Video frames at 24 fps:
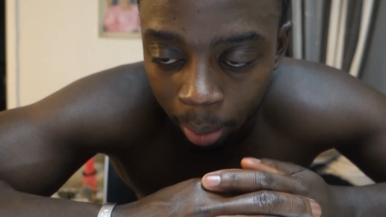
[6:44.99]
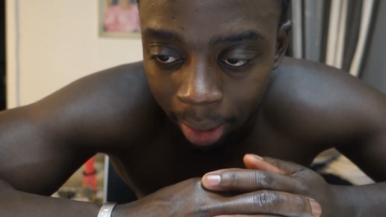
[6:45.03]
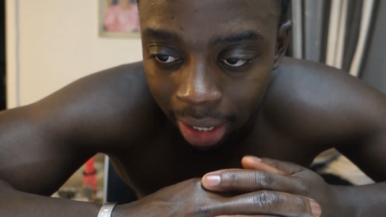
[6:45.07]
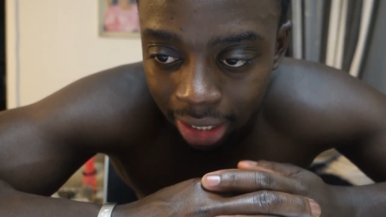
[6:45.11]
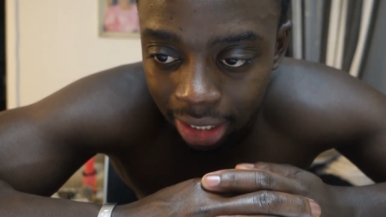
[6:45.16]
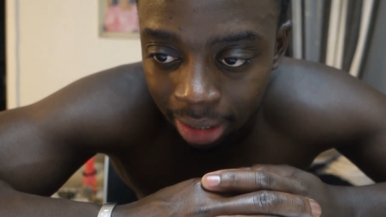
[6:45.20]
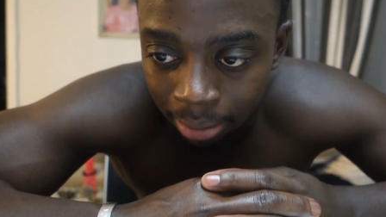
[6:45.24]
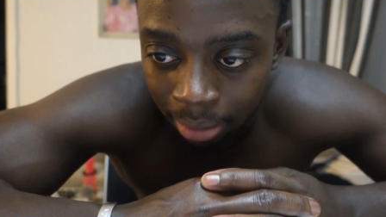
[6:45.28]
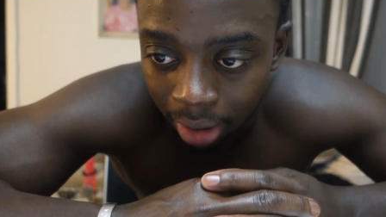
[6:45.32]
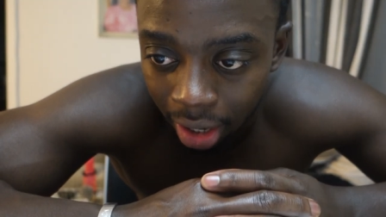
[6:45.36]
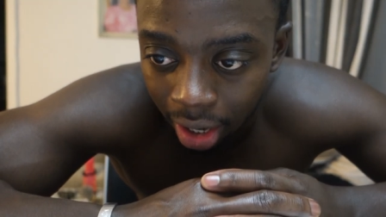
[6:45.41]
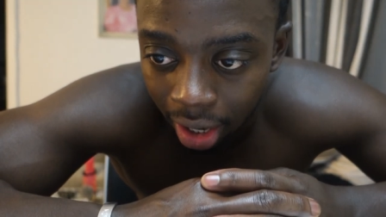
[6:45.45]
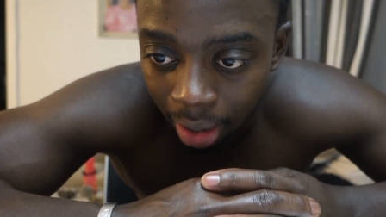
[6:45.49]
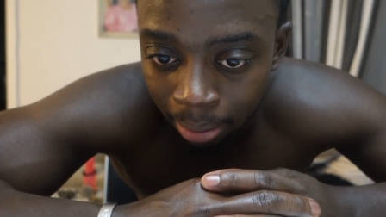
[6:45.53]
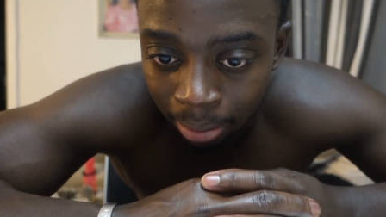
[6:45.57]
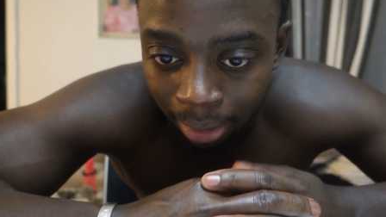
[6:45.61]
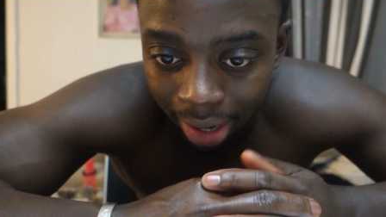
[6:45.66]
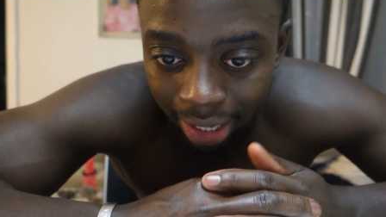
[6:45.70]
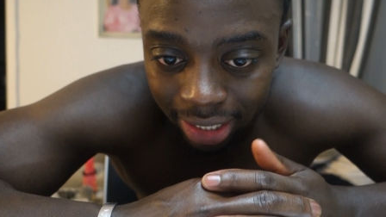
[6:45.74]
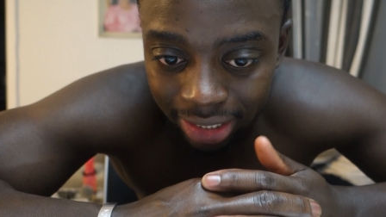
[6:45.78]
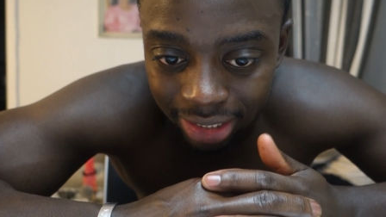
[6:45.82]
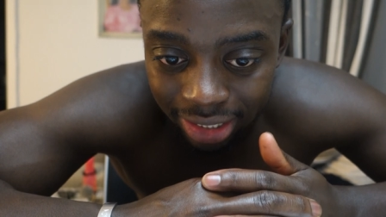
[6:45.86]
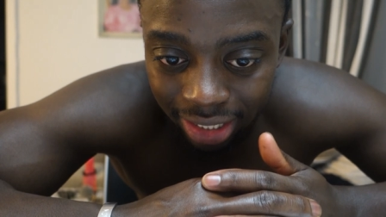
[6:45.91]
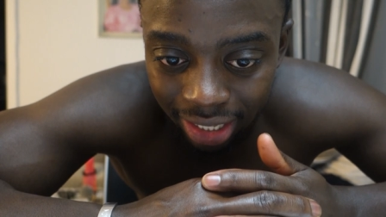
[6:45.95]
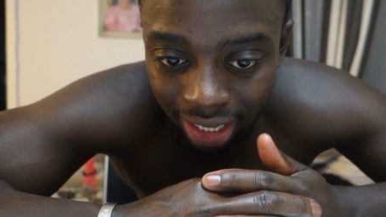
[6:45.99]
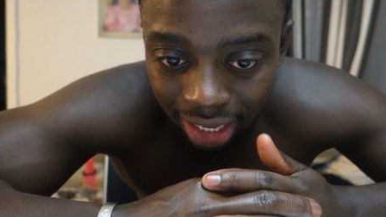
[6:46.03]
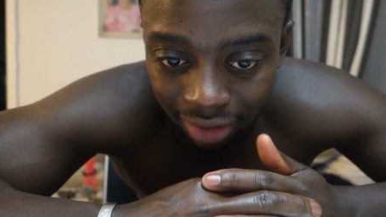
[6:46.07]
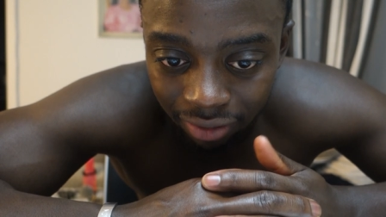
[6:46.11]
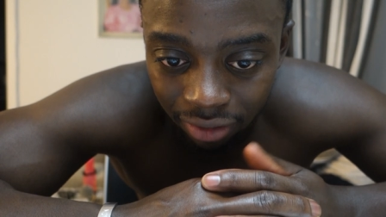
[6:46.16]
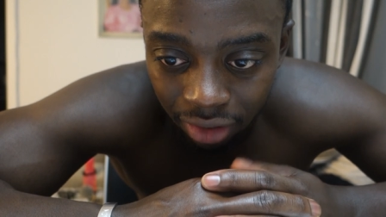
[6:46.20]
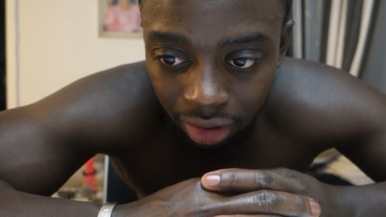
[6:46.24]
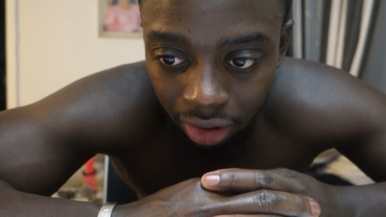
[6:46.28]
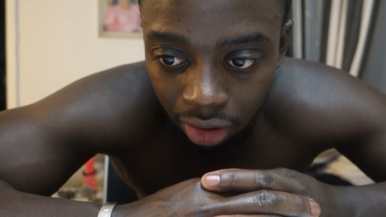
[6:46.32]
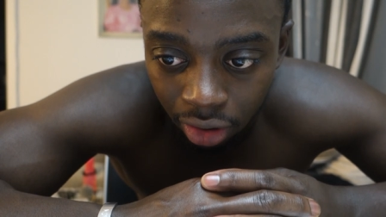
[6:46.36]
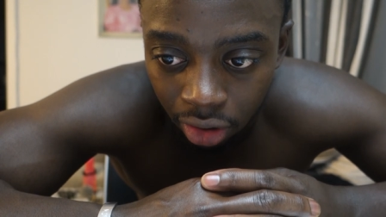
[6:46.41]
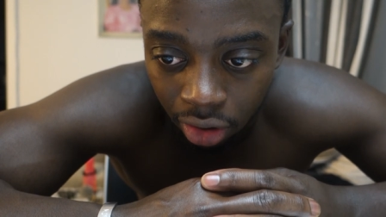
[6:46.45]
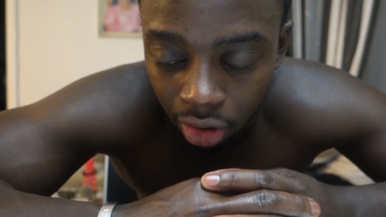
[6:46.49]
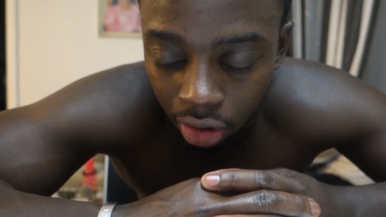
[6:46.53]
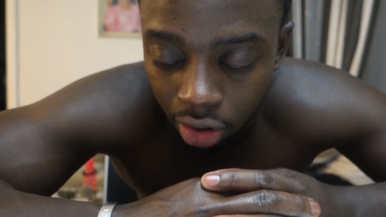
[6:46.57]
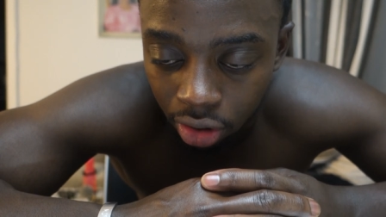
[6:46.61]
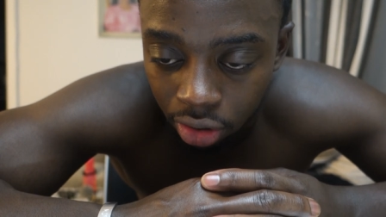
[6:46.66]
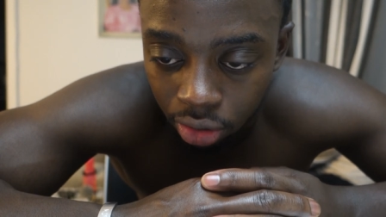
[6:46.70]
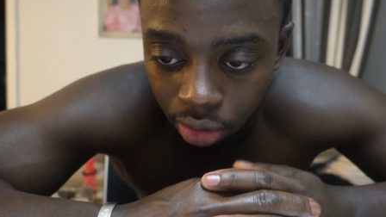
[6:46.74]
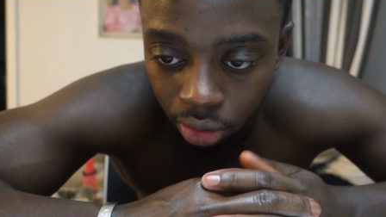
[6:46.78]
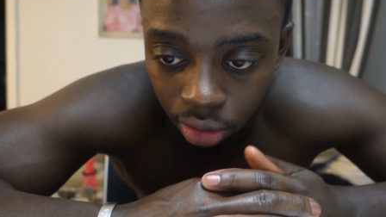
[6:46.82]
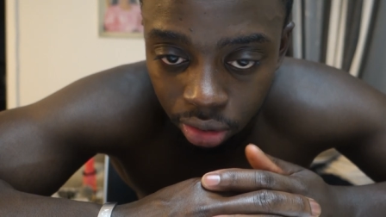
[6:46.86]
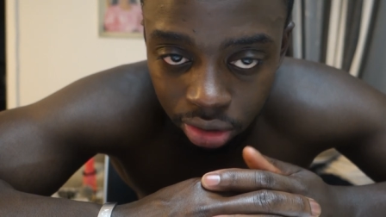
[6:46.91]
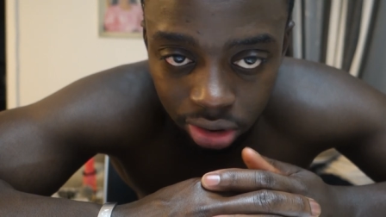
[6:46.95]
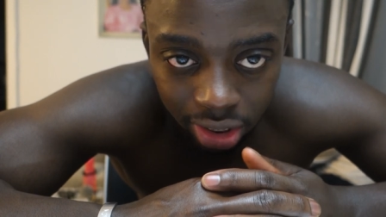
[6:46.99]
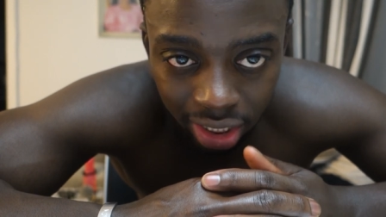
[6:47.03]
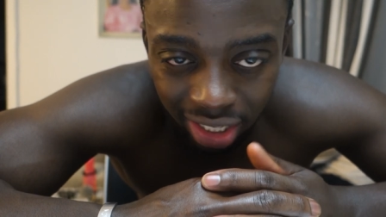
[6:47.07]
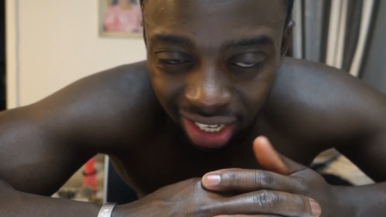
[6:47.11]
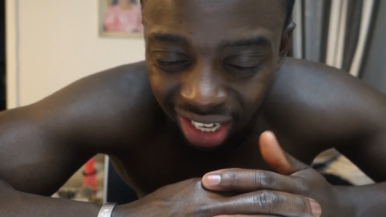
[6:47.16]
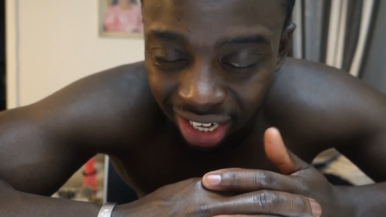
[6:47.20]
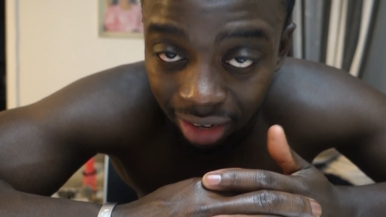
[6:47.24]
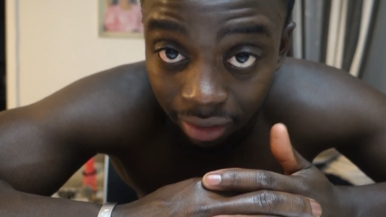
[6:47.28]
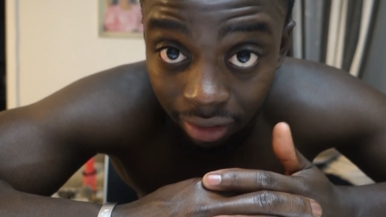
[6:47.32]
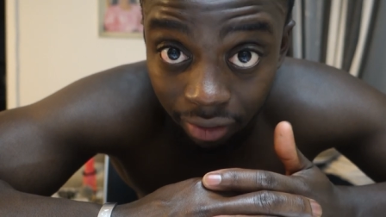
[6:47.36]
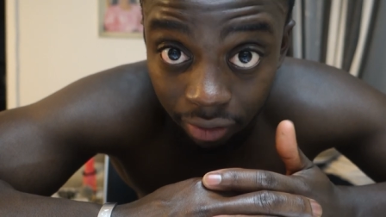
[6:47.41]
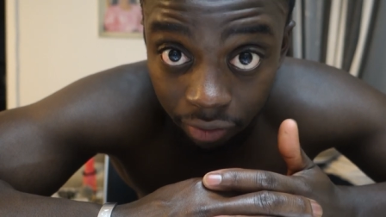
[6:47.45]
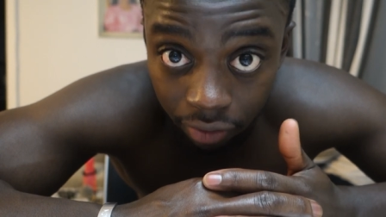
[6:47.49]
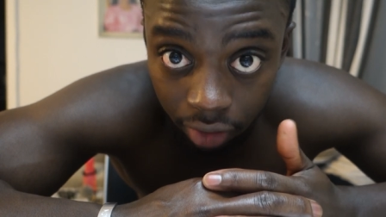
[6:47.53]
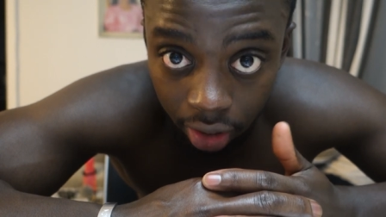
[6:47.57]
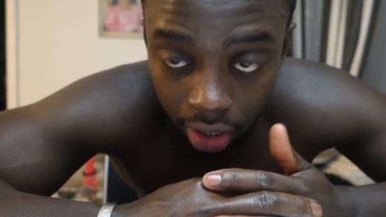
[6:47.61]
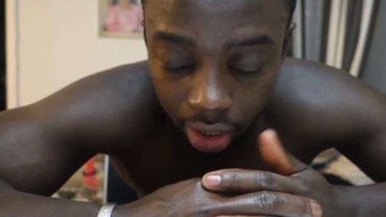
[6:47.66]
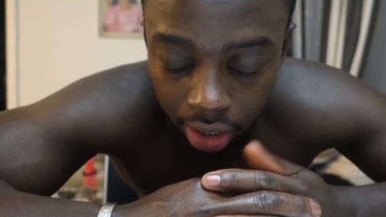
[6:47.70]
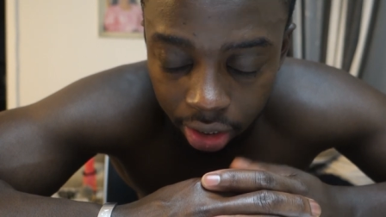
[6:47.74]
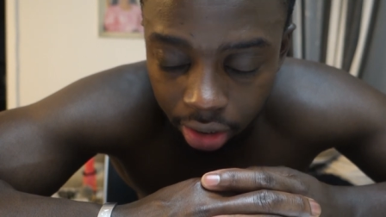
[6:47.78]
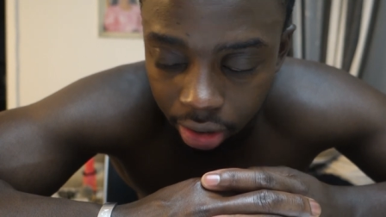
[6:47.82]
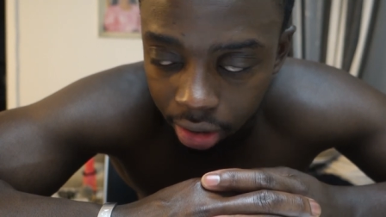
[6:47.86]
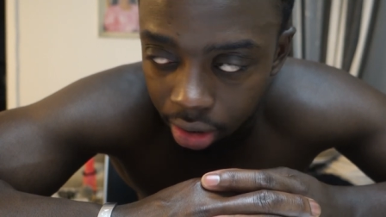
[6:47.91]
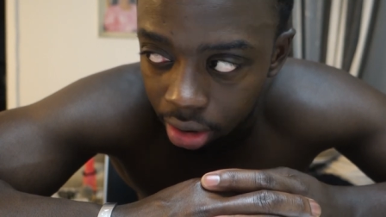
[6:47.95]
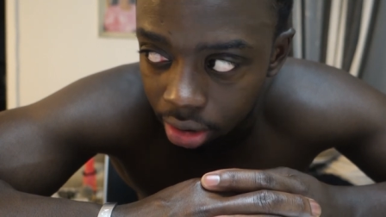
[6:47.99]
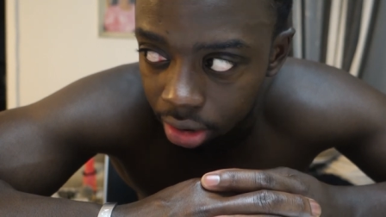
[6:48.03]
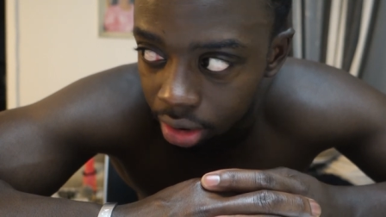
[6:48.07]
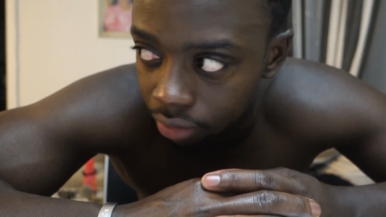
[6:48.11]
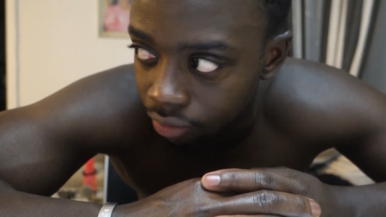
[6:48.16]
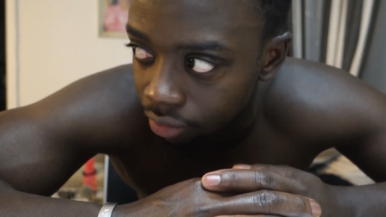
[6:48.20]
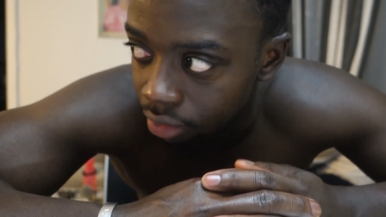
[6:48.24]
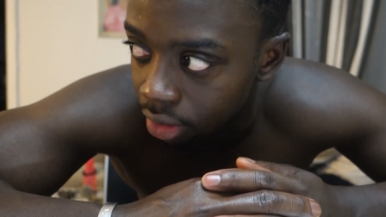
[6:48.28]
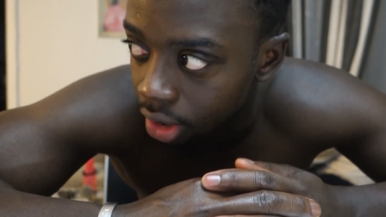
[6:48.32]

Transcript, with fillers: By the time I come back, it's 11 o'clock or say 11.30, you know,